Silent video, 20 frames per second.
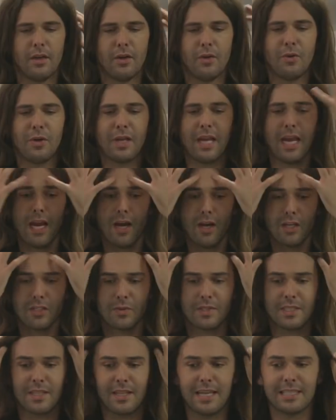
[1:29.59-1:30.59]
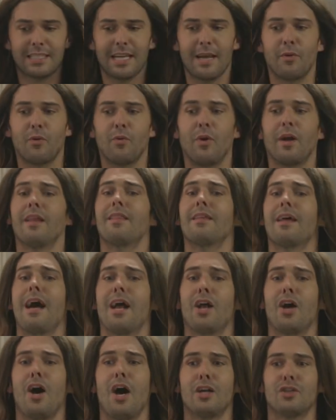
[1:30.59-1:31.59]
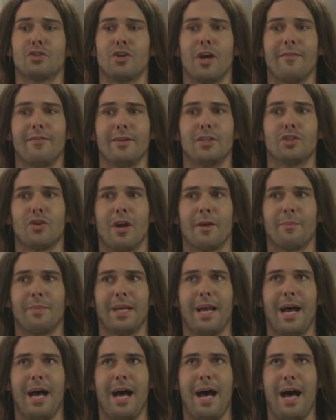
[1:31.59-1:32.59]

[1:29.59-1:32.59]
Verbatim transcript: made? Who cares? When's the last time Gwyneth got caught driving drunk, being a